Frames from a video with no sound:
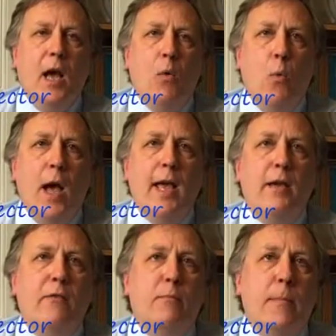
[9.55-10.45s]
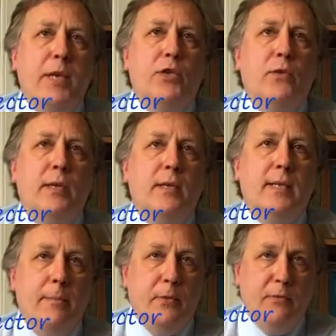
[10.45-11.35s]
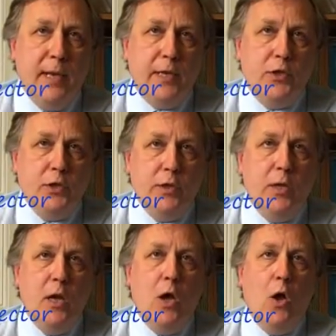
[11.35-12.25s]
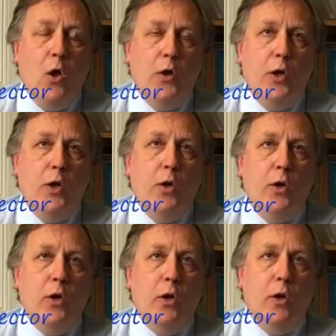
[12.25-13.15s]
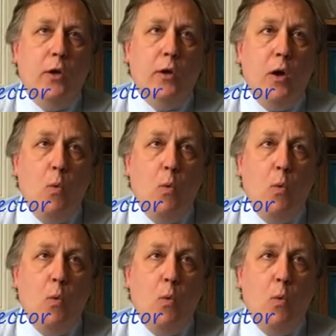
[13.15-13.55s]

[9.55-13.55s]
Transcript: a way of measuring deprivation on a,